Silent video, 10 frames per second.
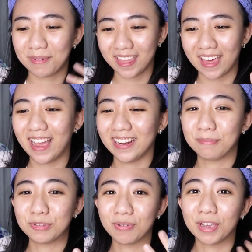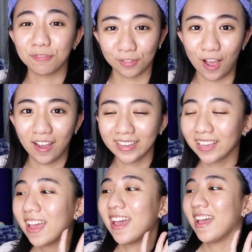and by that I'm doing a
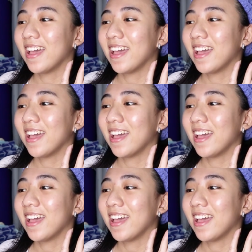vlog.